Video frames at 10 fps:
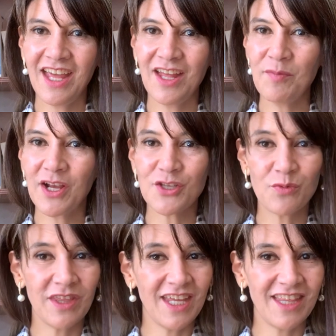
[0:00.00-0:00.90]
because
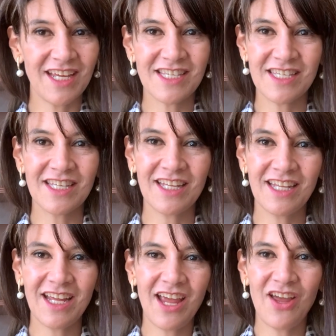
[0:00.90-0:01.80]
we did this
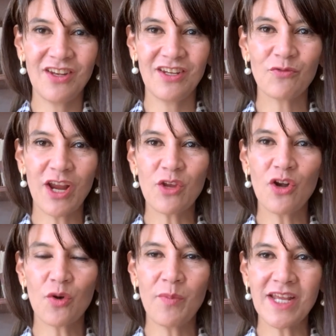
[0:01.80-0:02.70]
in
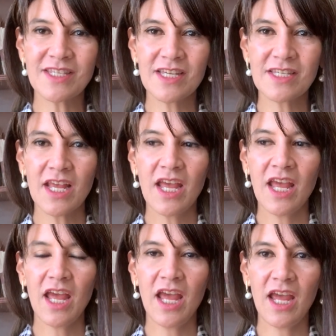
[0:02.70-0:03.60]
regular basis,
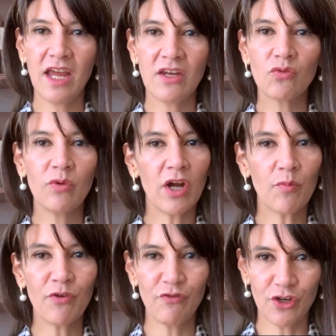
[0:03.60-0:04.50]
and we are
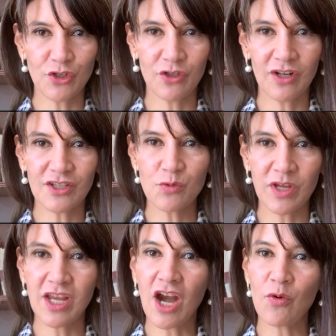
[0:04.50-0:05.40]
professionals.
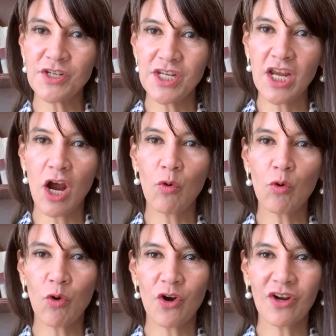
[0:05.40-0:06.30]
We guarantee our
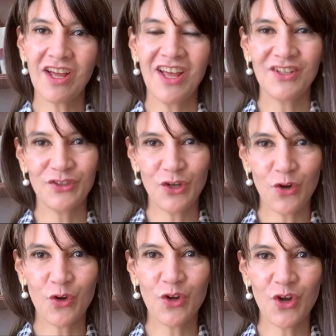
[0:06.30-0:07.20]
work.
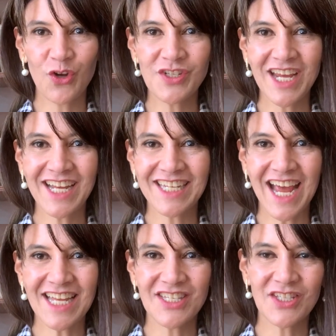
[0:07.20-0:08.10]
So contact
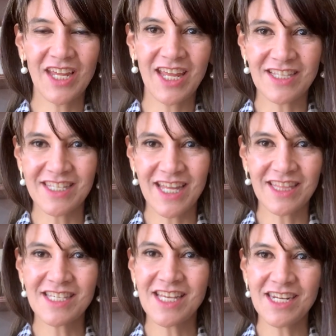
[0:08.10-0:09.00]
us and
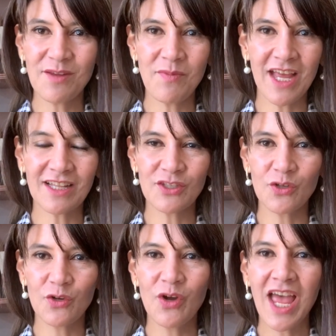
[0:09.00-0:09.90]
send us an email
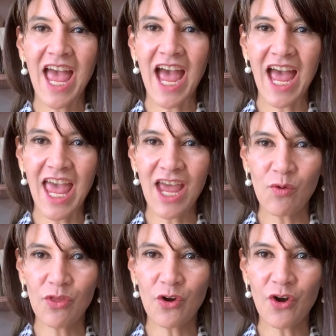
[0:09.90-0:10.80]
to
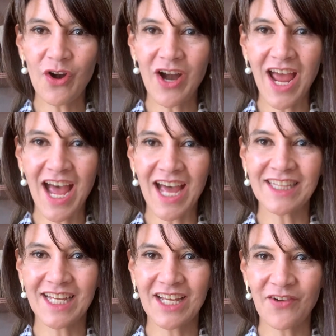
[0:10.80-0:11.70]

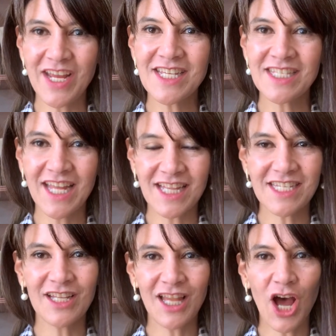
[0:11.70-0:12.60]

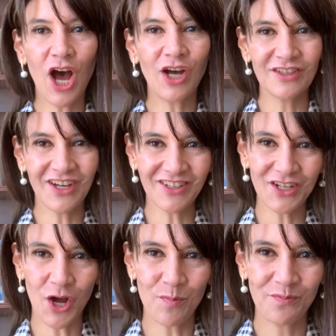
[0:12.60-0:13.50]

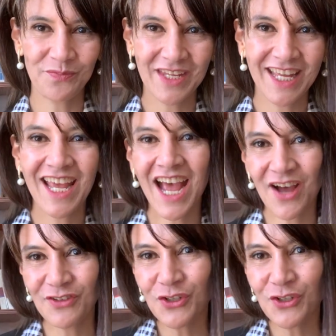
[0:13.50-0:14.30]
ecuador@gracenelsonlaw.com. Have a good